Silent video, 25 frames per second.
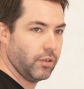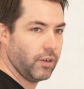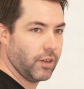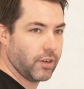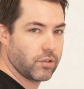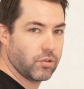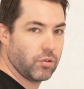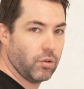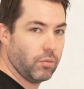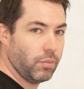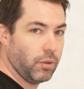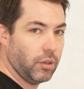
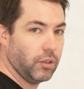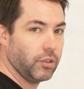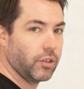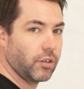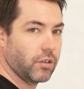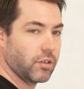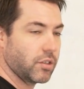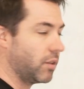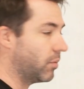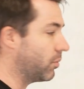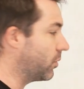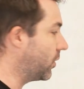next to a building
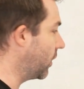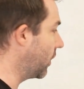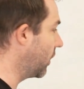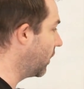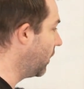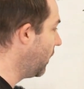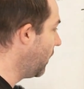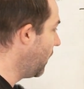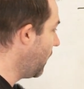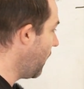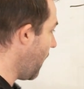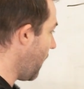or something,
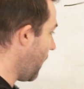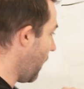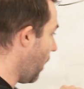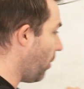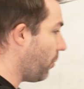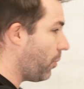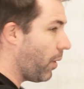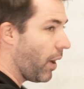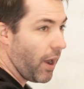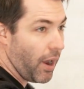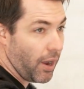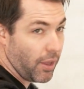and I'll
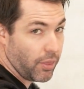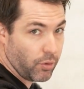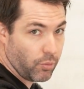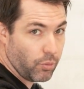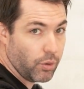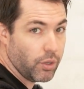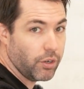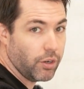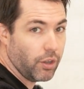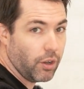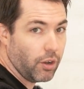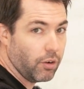pie the
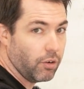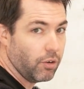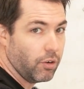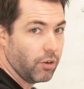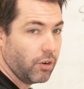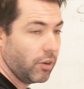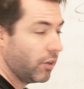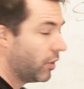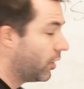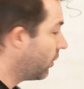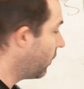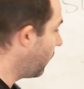window,
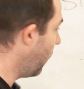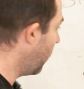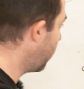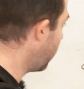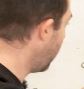right?